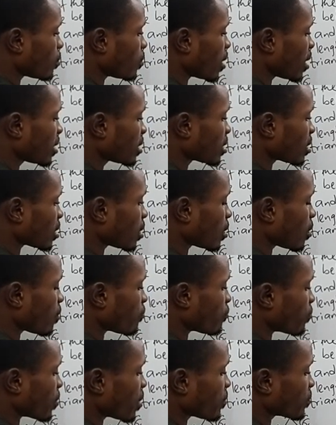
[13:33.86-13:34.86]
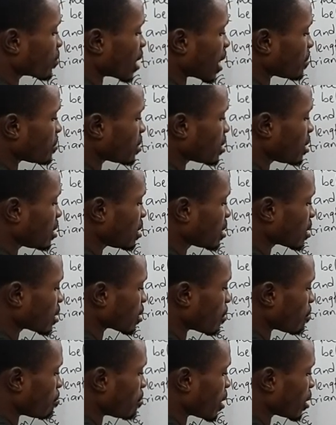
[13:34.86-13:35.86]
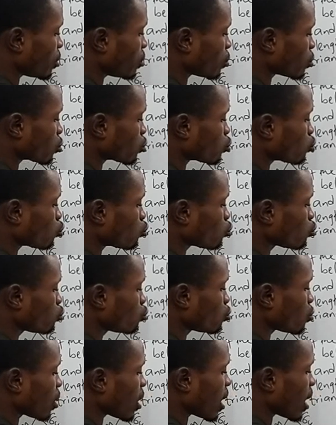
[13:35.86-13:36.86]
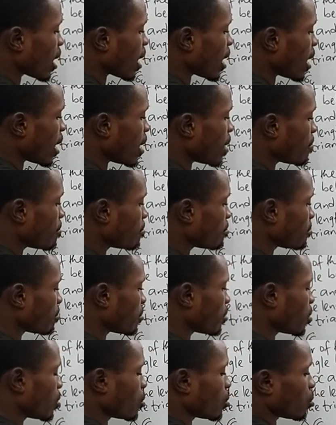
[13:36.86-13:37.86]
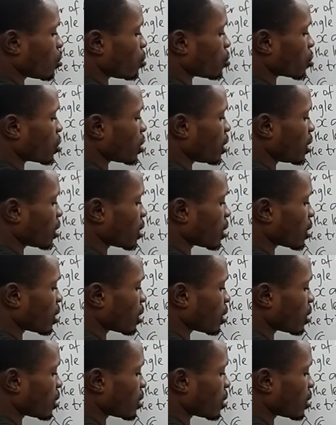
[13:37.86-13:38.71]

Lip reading: Right? 5 times this minus 2m. Okay?